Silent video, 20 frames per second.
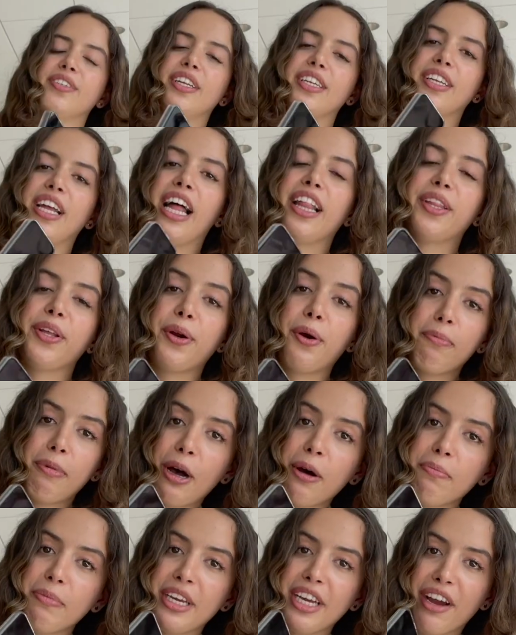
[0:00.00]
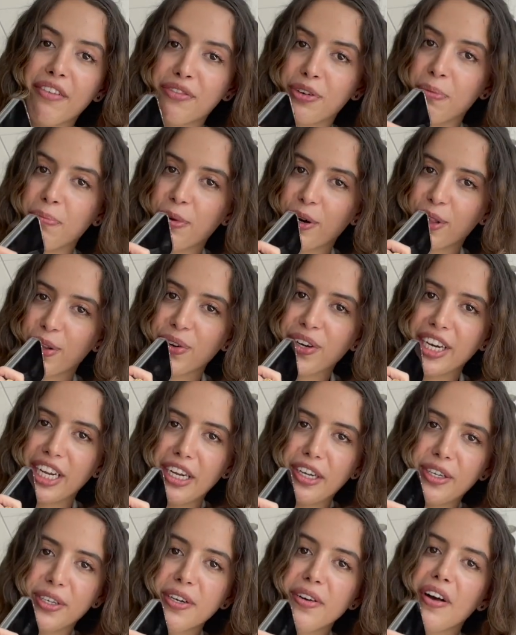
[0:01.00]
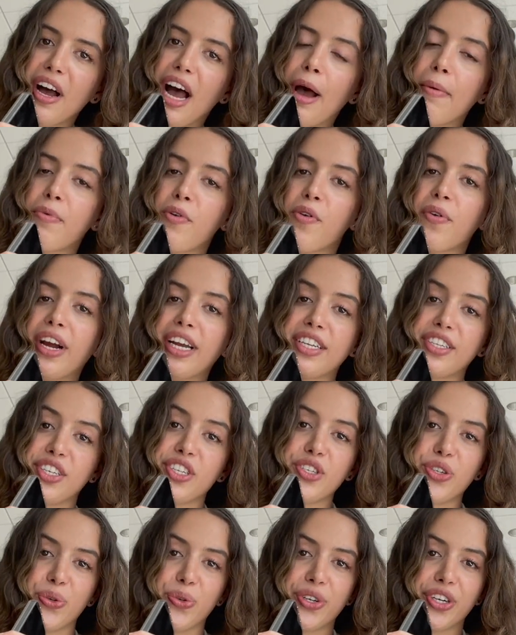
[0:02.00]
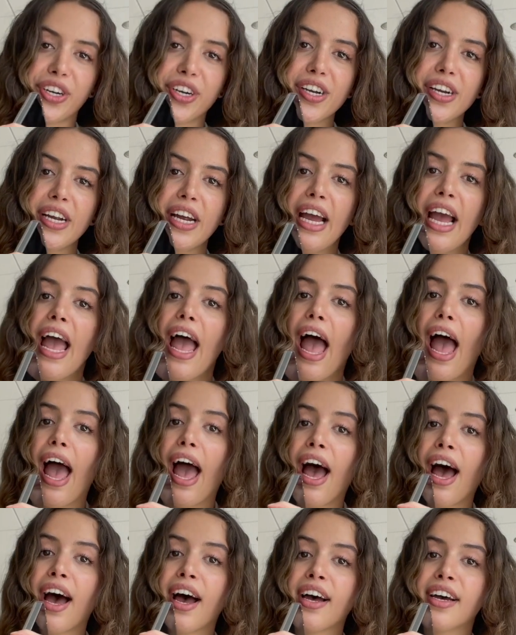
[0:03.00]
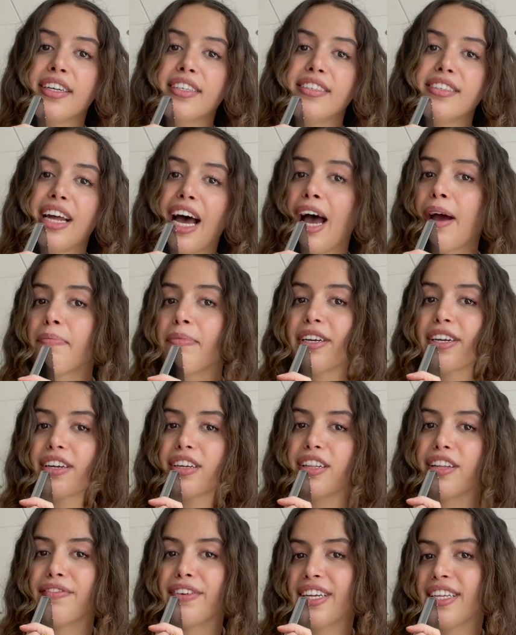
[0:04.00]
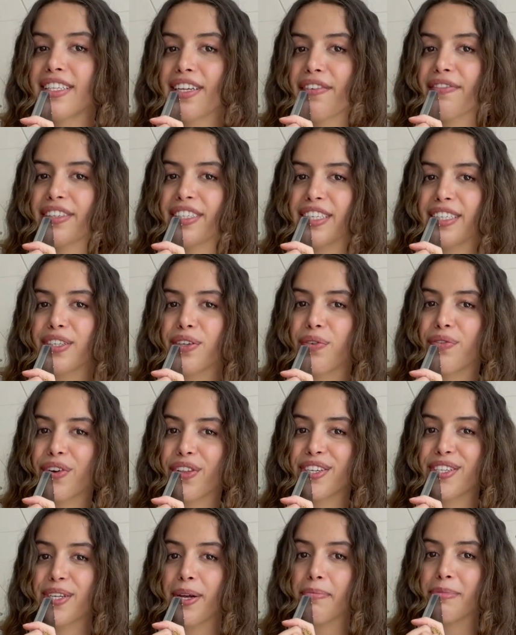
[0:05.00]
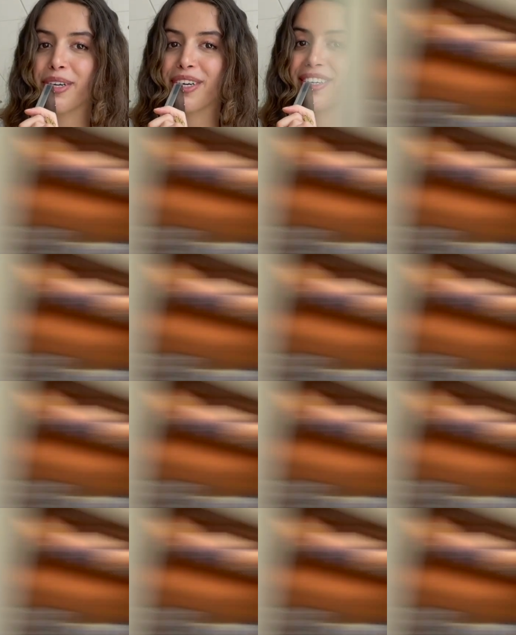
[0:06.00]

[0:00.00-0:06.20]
A little about me. I'm from Puerto Rico. I'm a rising junior, and I'm here living in San Francisco for the summer.